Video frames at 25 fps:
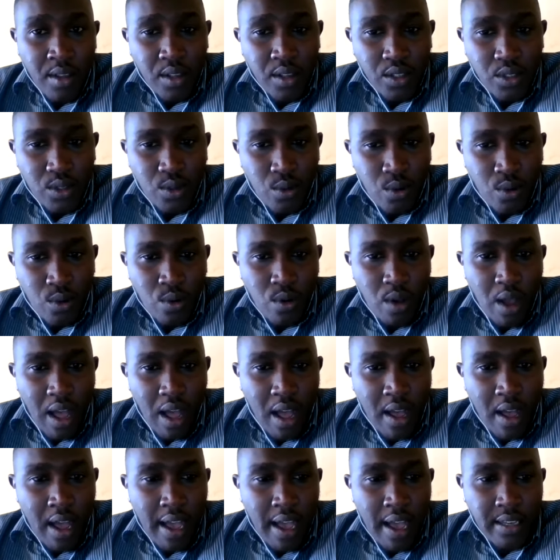So
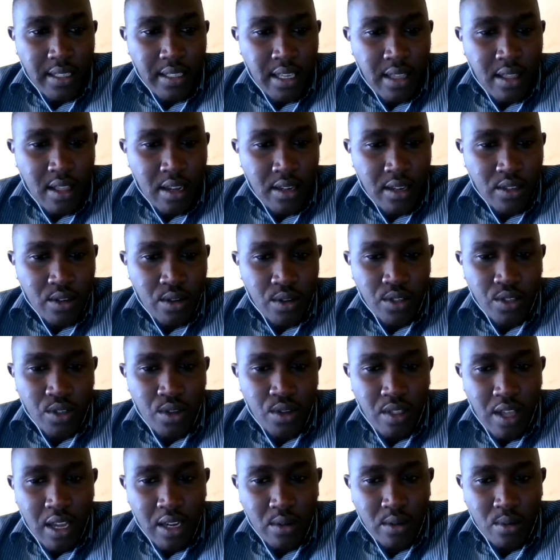uh, I say that also
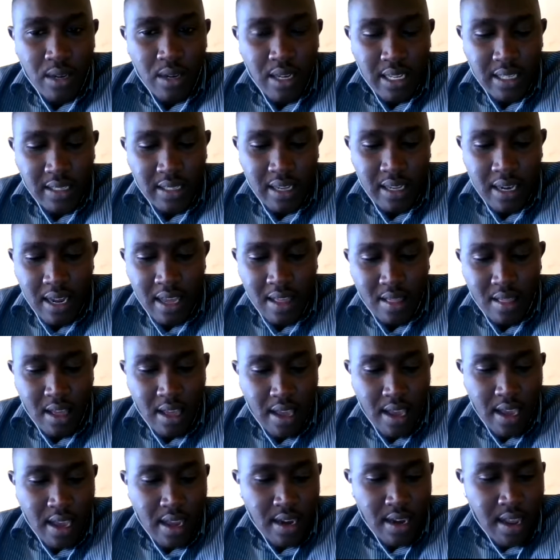that one is another
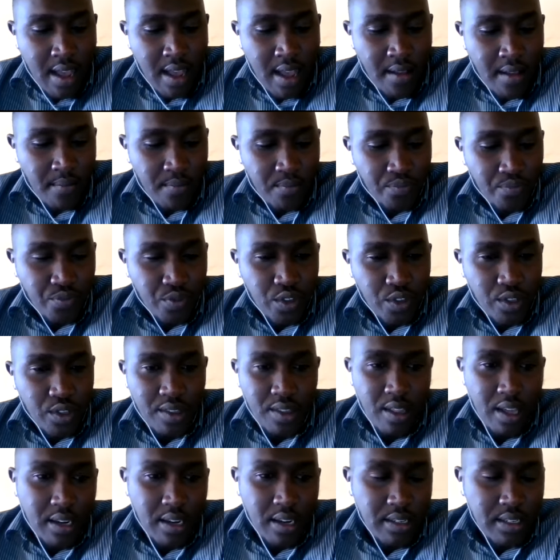area
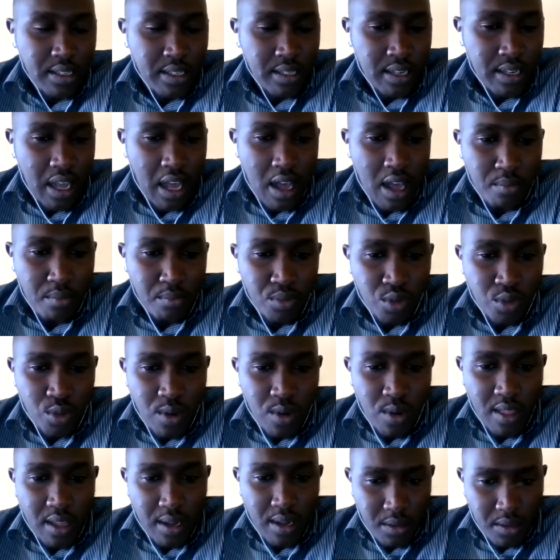that I'm
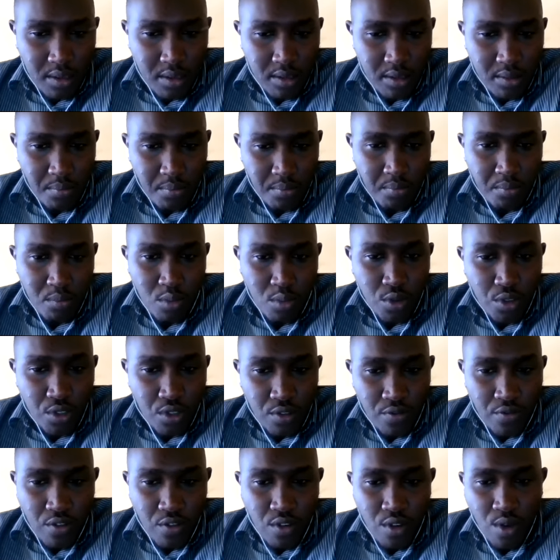sure that most
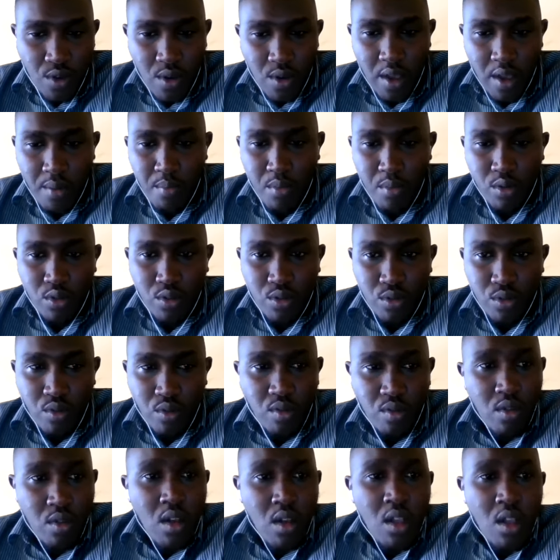of you are able
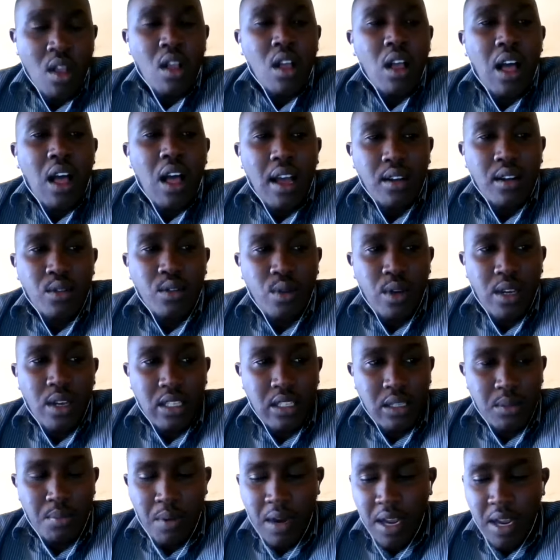to, uh, to
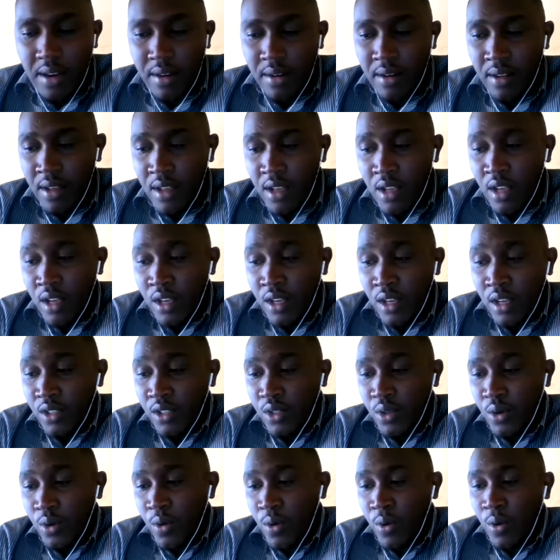explain.
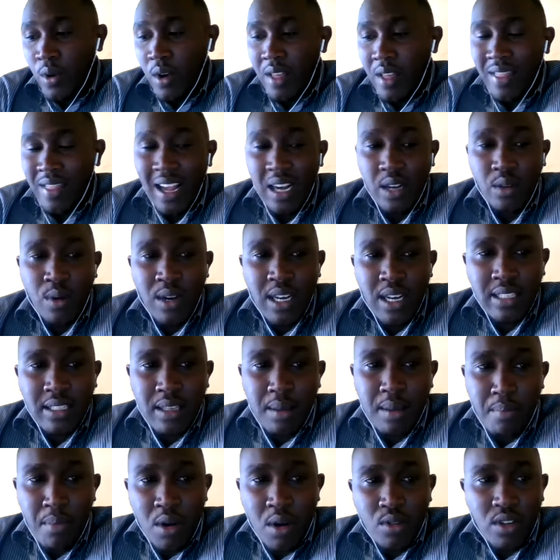So that one is
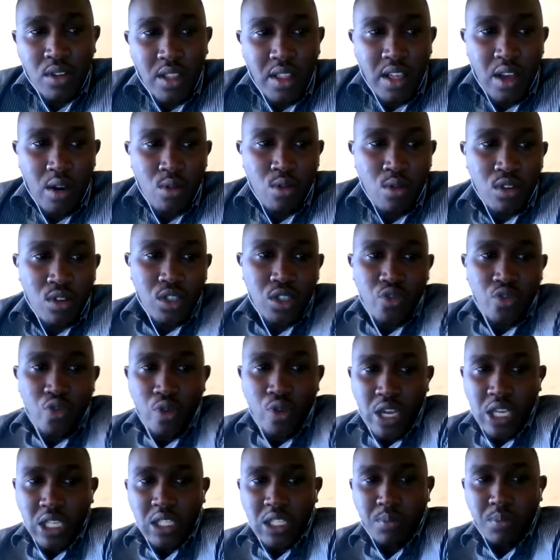about the old
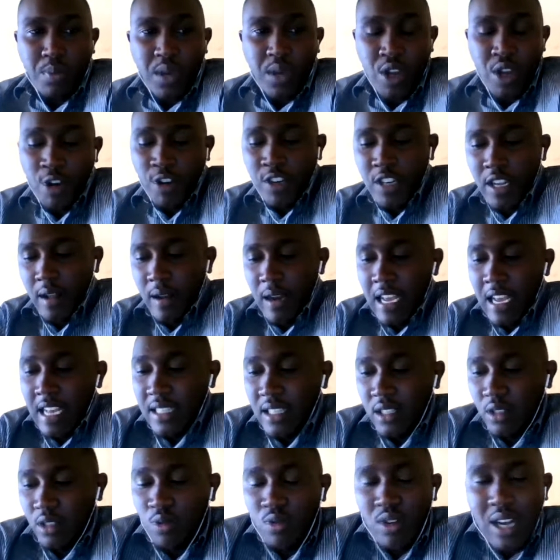Stone Age period.
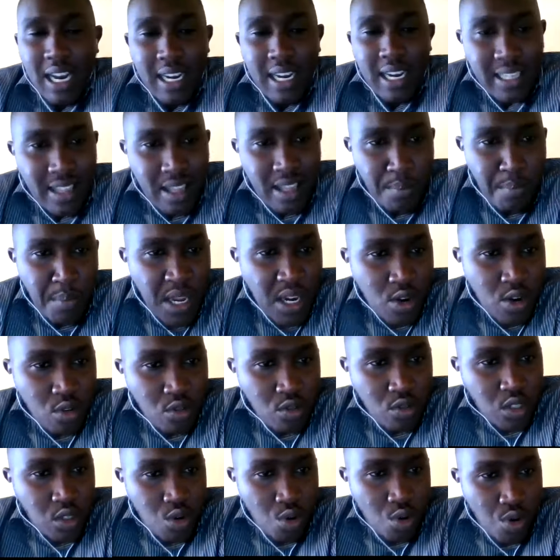Let's look at the middle
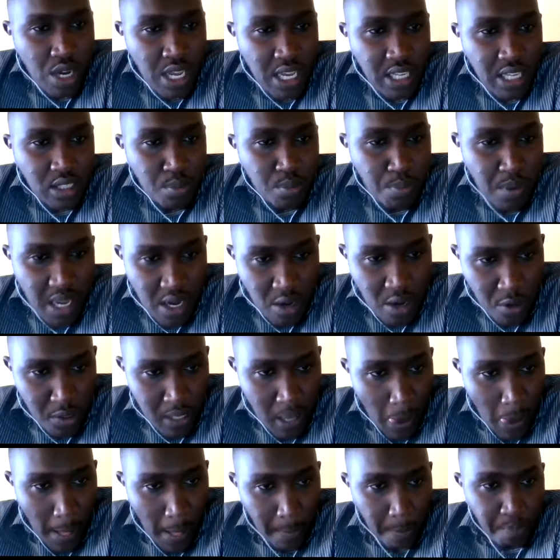Stone Age
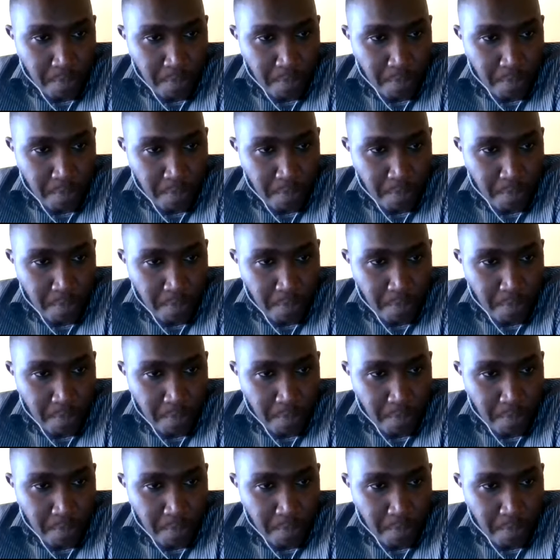period.